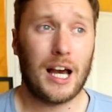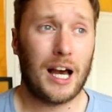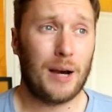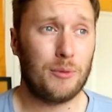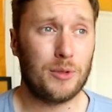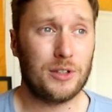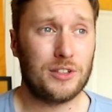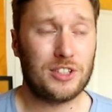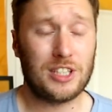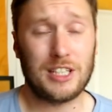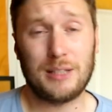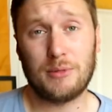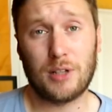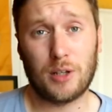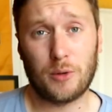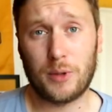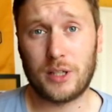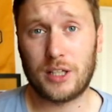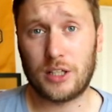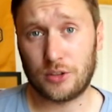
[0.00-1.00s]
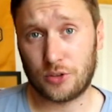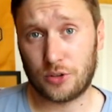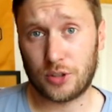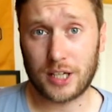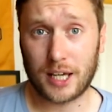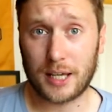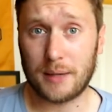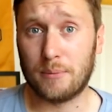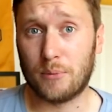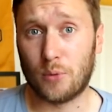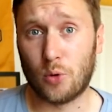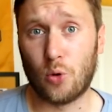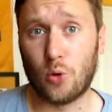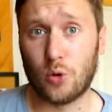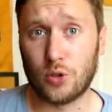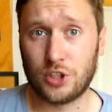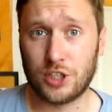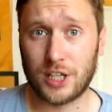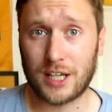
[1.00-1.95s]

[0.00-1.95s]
and we seem like we can create more